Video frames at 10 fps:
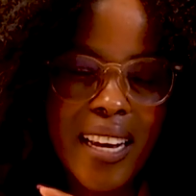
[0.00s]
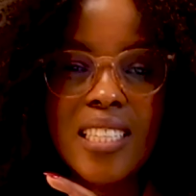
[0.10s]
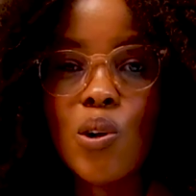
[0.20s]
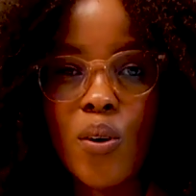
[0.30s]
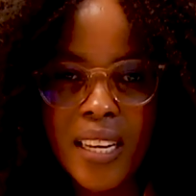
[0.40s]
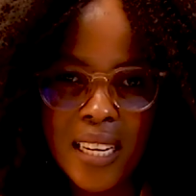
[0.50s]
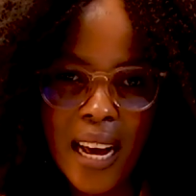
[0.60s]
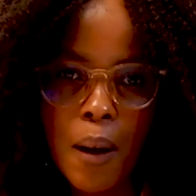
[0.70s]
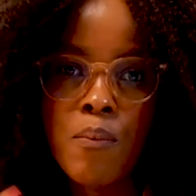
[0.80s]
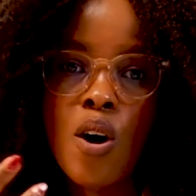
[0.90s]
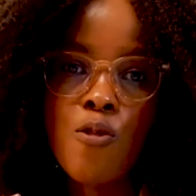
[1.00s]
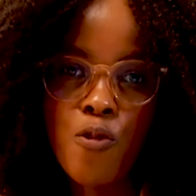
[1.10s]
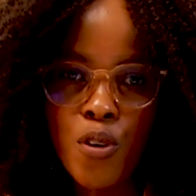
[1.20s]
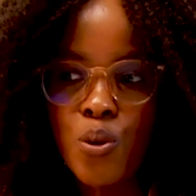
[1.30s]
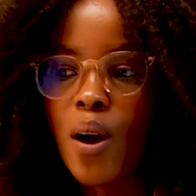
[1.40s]
gains or income
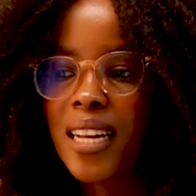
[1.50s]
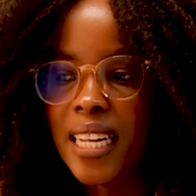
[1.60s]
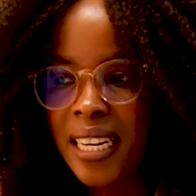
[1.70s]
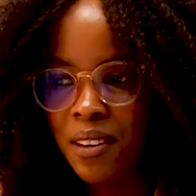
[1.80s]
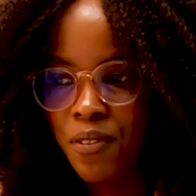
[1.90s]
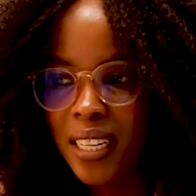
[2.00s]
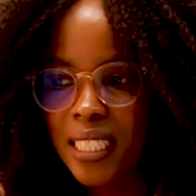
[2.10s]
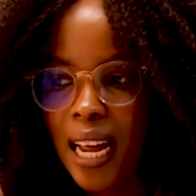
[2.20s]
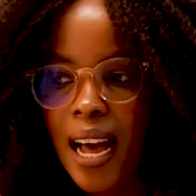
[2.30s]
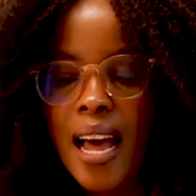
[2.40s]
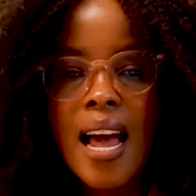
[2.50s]
for you as an investor.